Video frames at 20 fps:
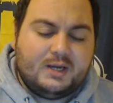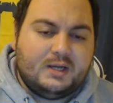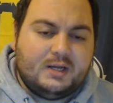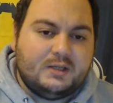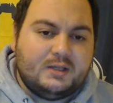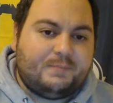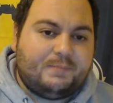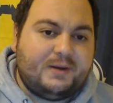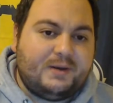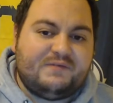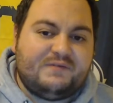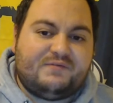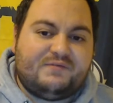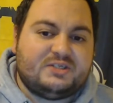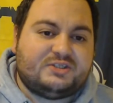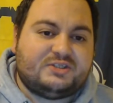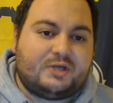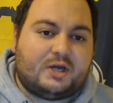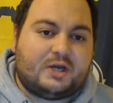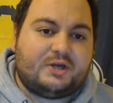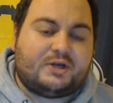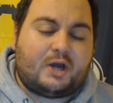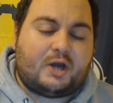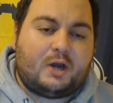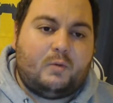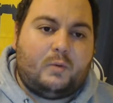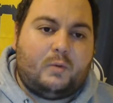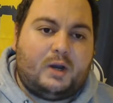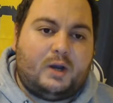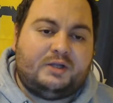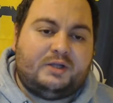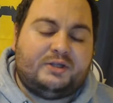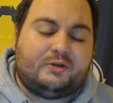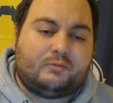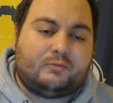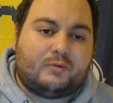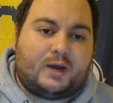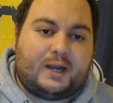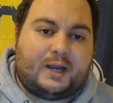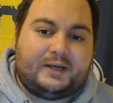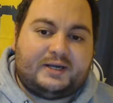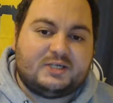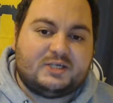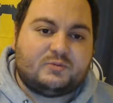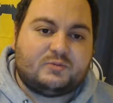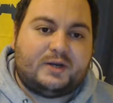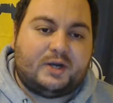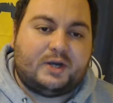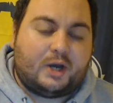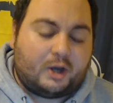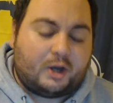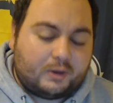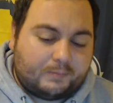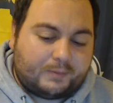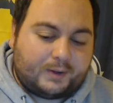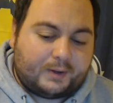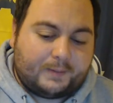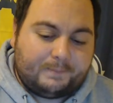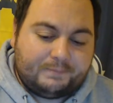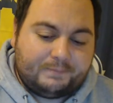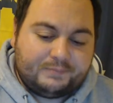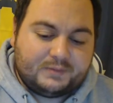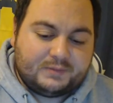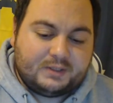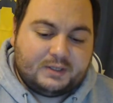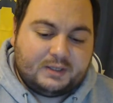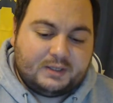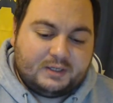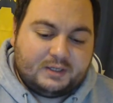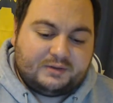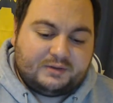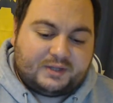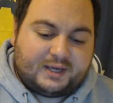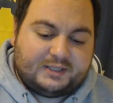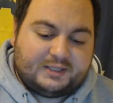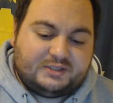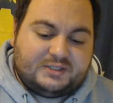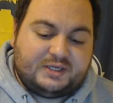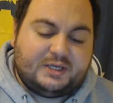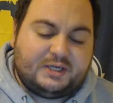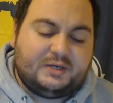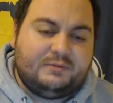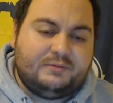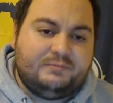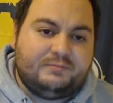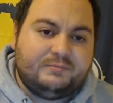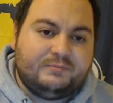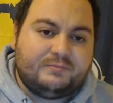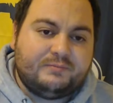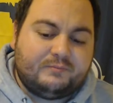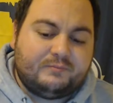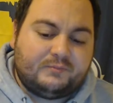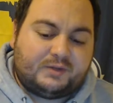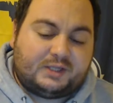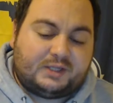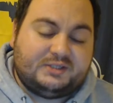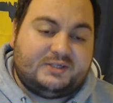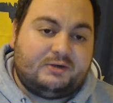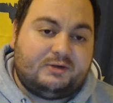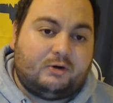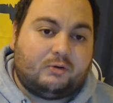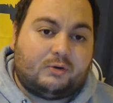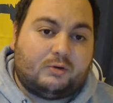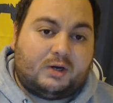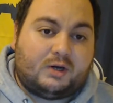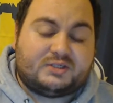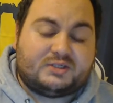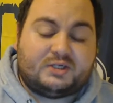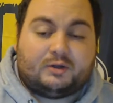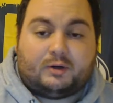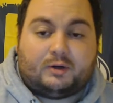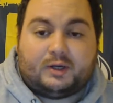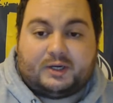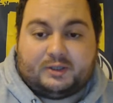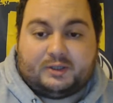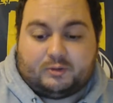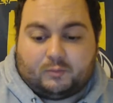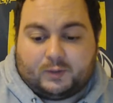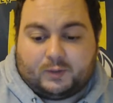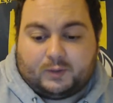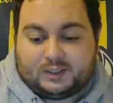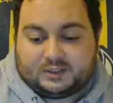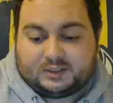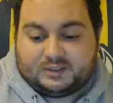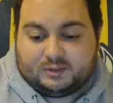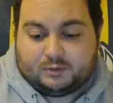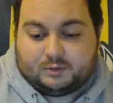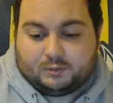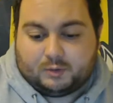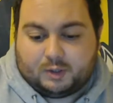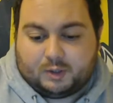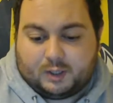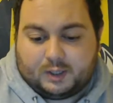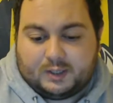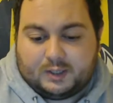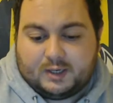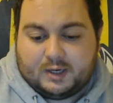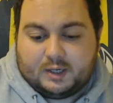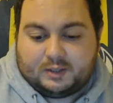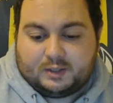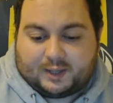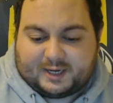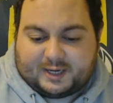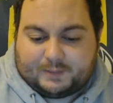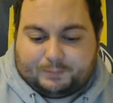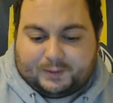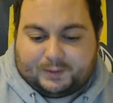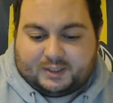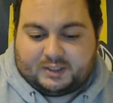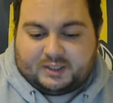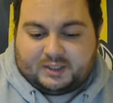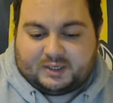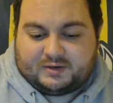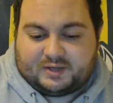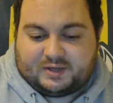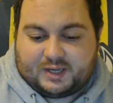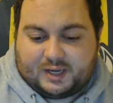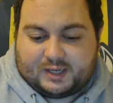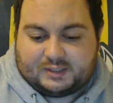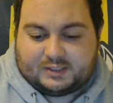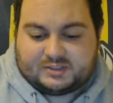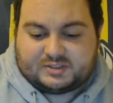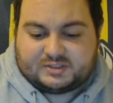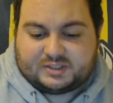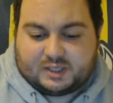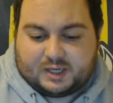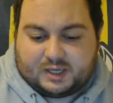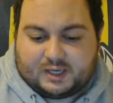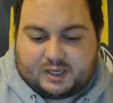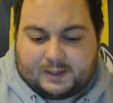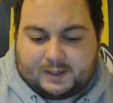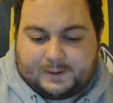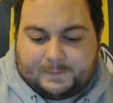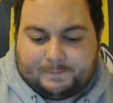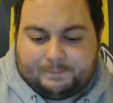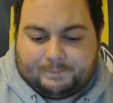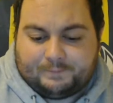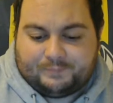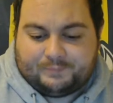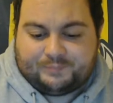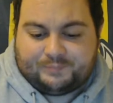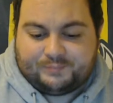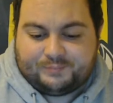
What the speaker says: Panthers don't go well in the rain, as we know, but I did all right tonight in the wet. I did all right. I completed it at 80%.